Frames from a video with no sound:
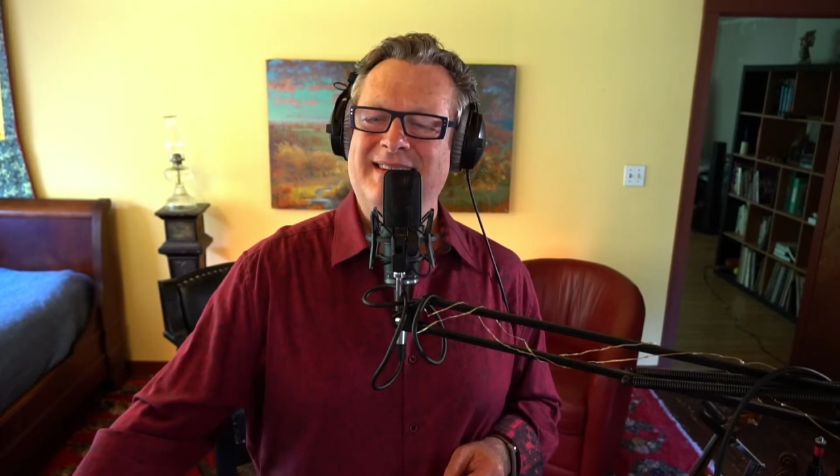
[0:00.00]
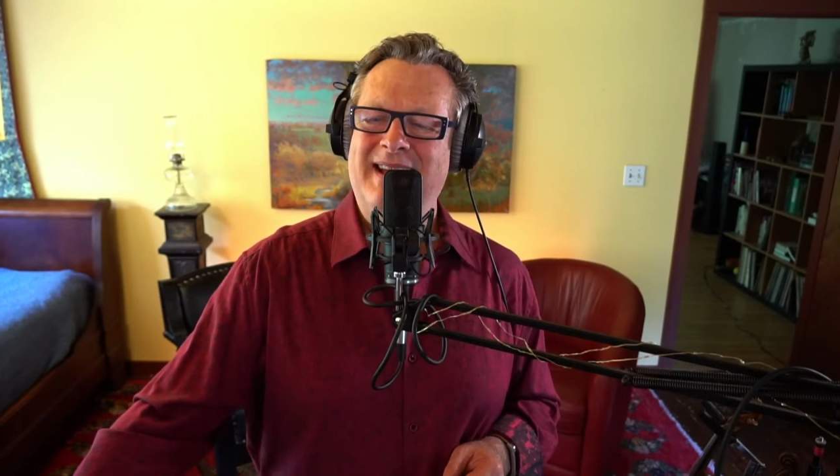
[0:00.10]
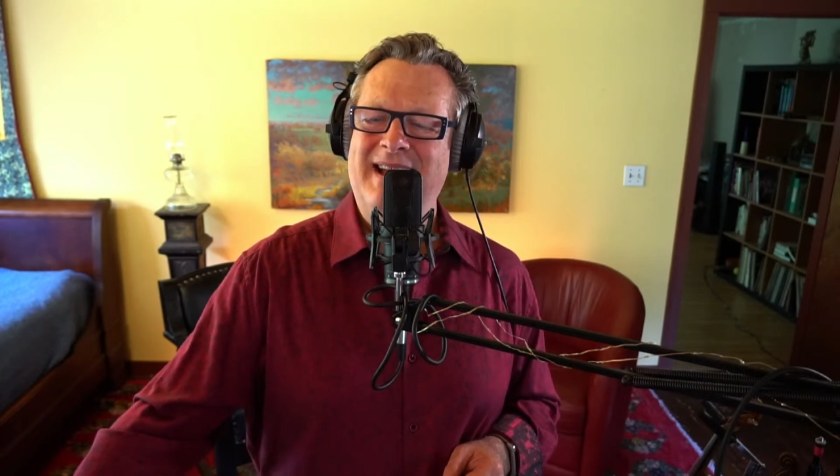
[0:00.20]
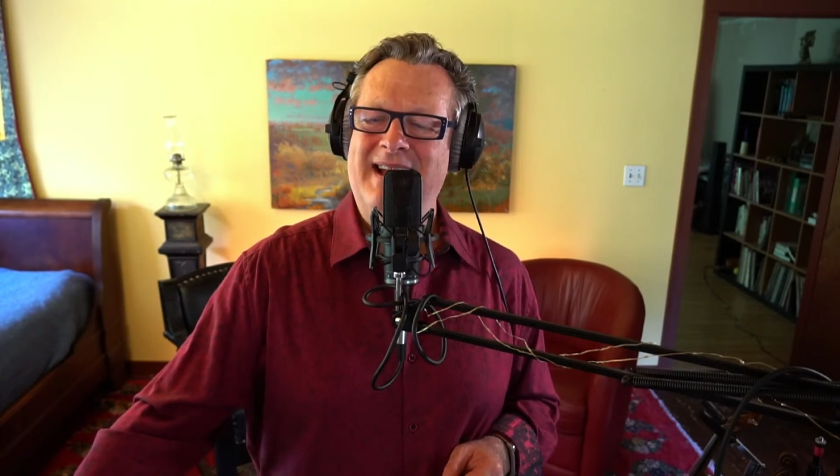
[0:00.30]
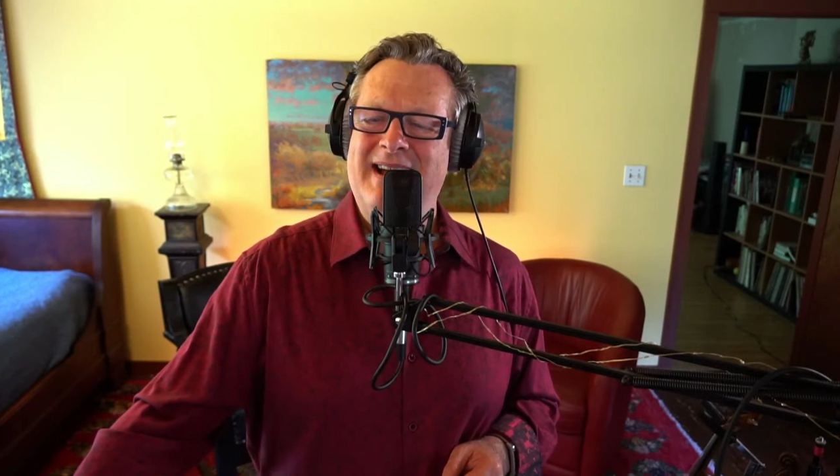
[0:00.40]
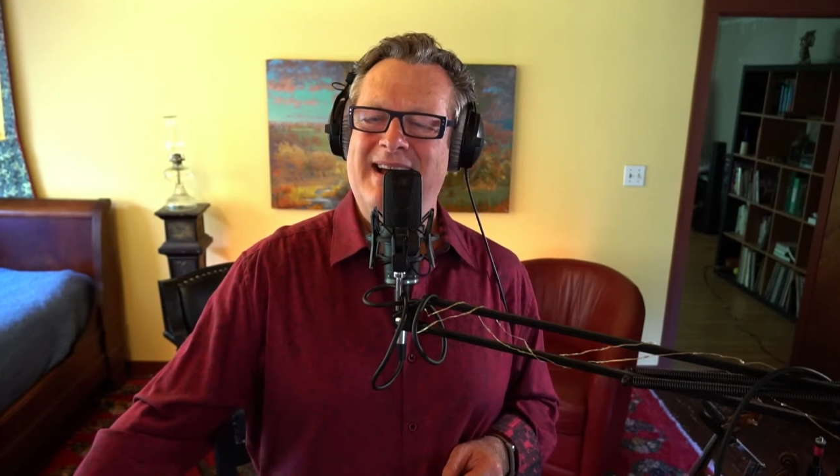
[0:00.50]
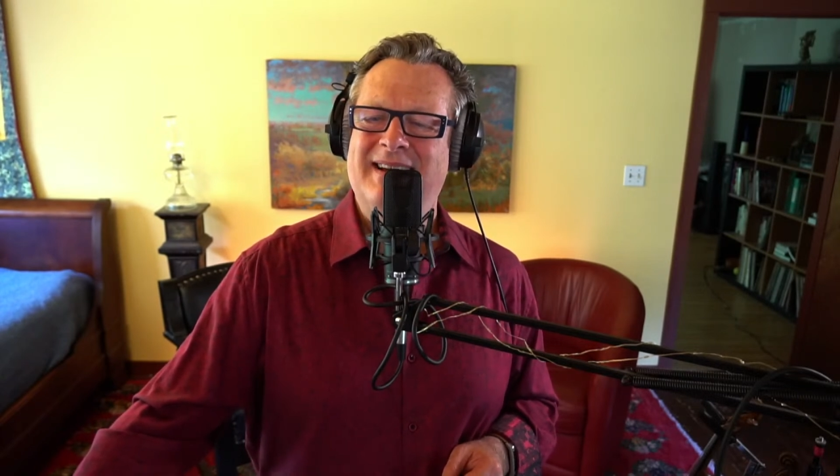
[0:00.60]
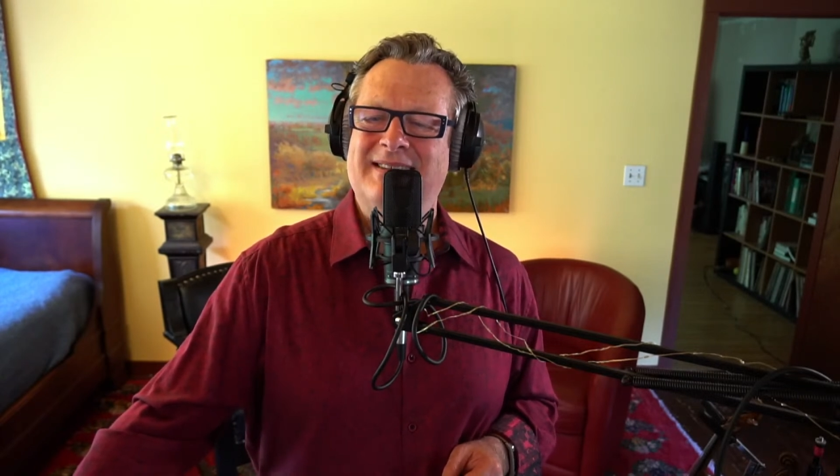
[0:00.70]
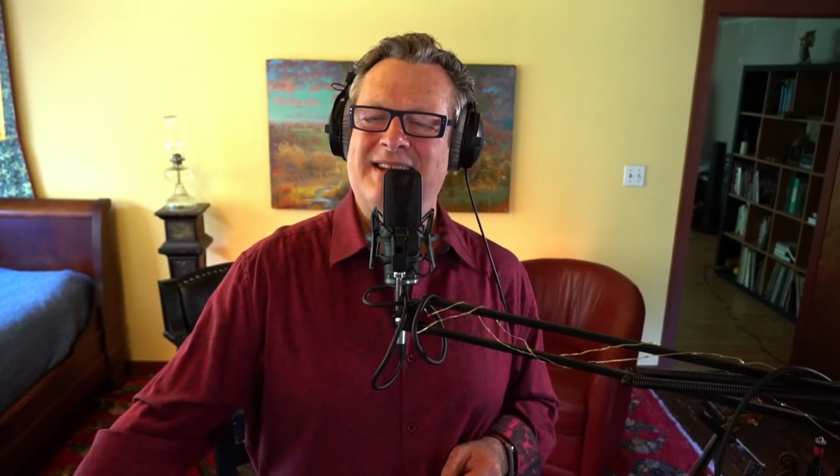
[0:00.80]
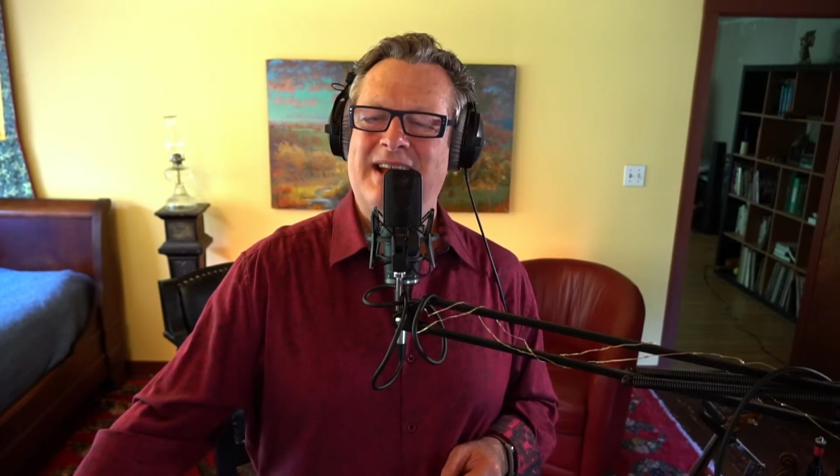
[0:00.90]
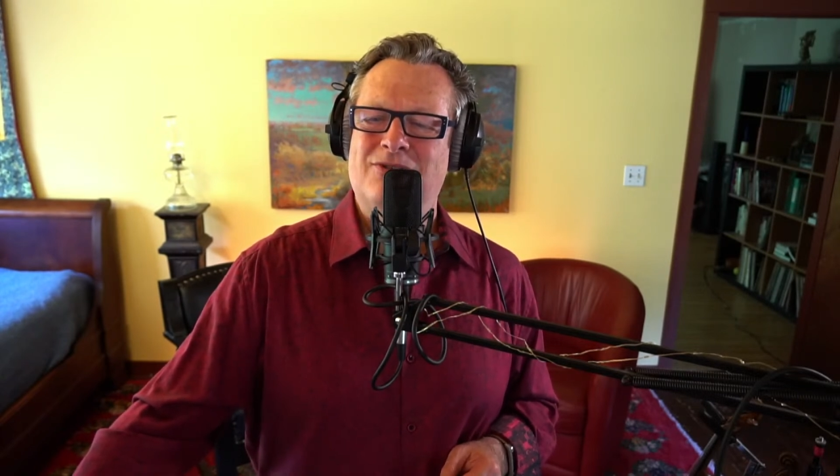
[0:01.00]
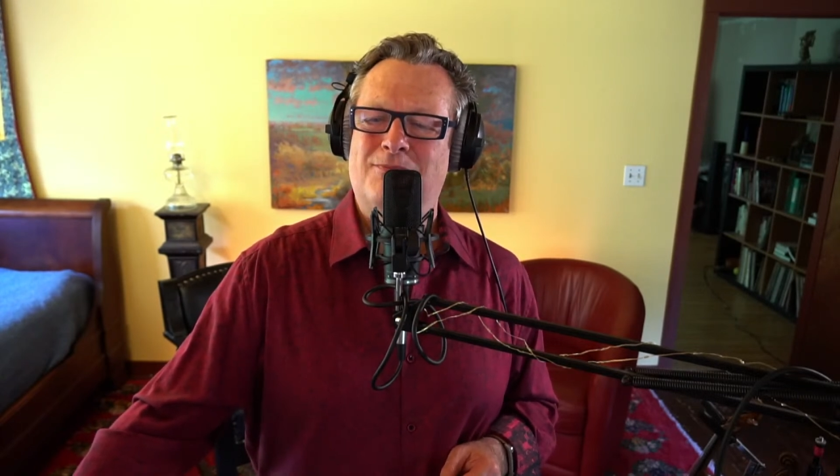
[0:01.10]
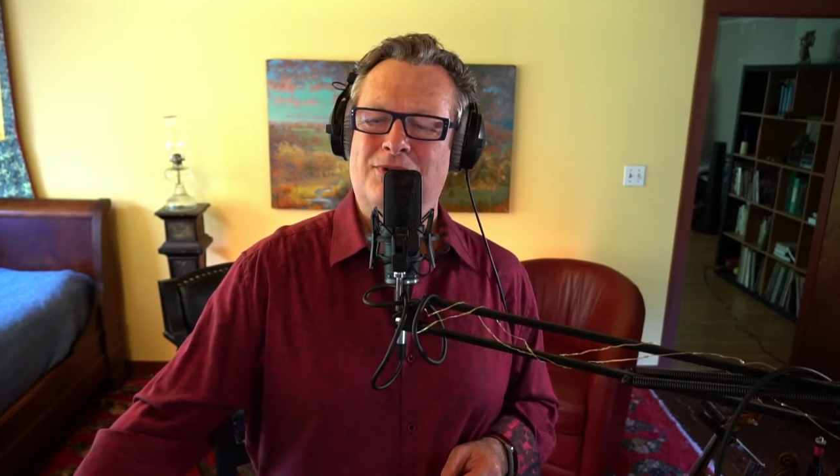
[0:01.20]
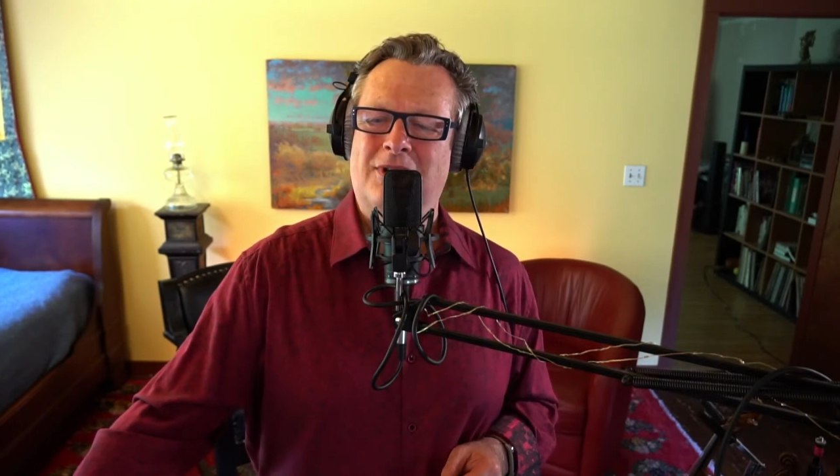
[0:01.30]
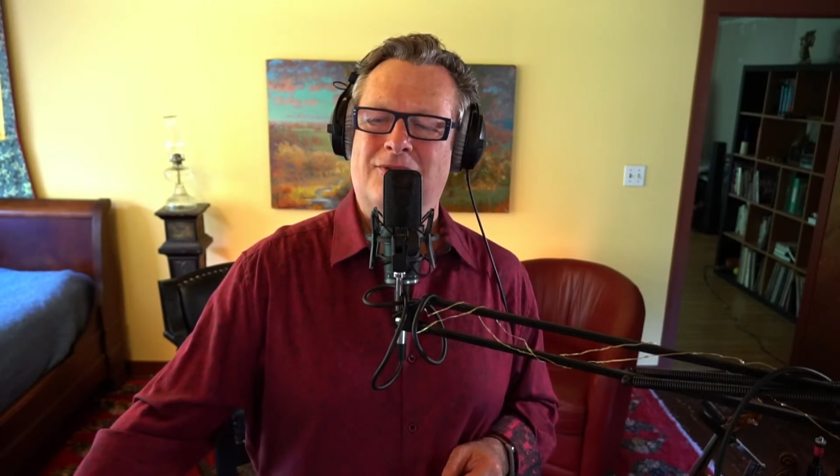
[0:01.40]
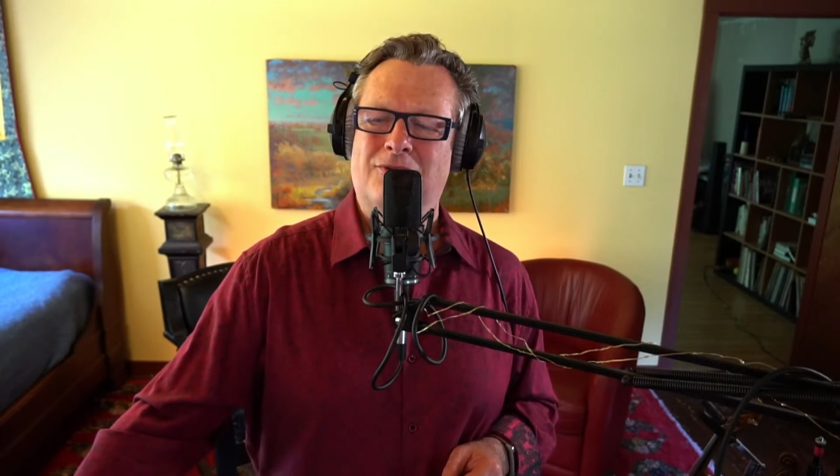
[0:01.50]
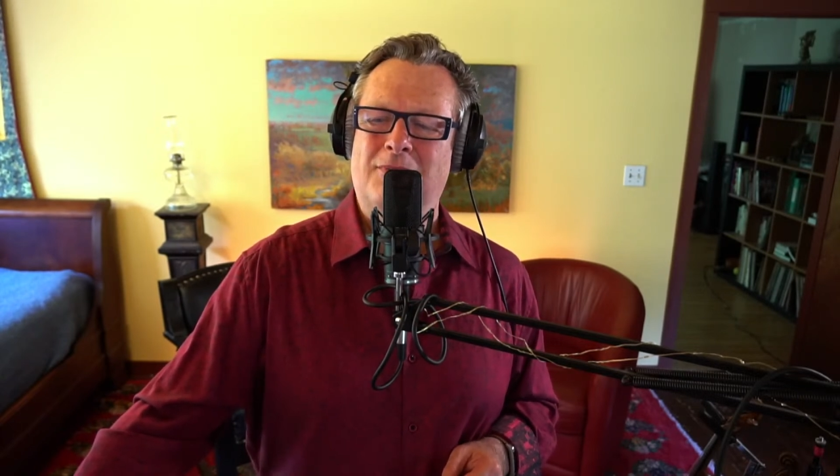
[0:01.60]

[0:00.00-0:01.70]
Yeah, Daniel Bernard